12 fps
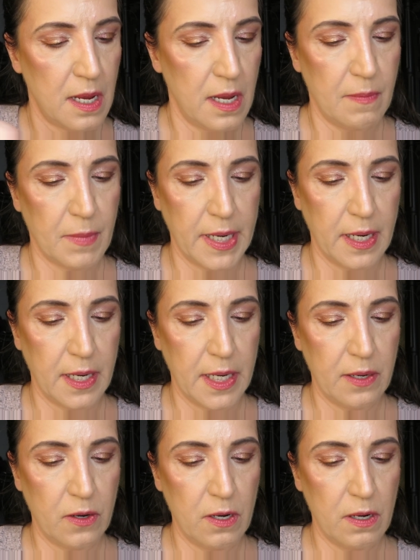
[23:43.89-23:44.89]
in my
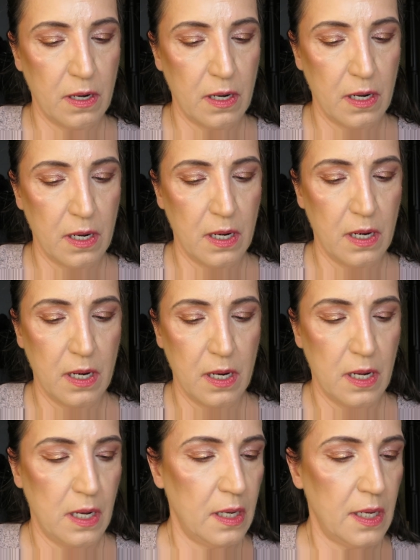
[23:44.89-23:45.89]
inner
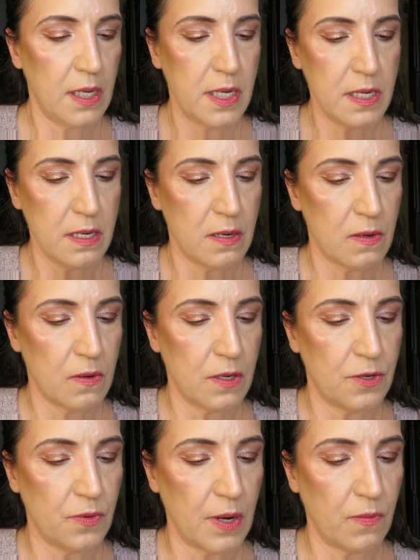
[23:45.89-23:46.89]
line, or
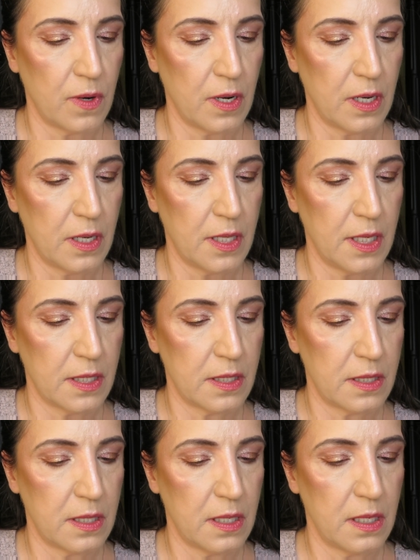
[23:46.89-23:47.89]
do I want
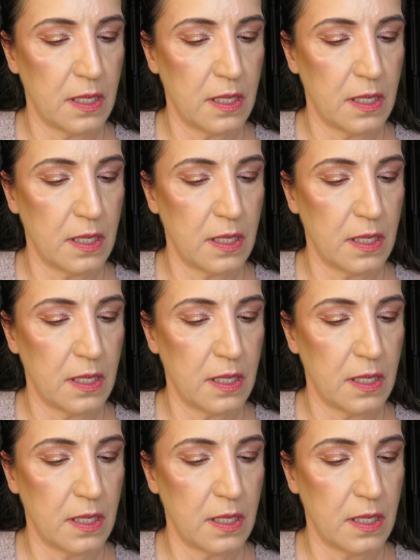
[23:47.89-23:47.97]
this?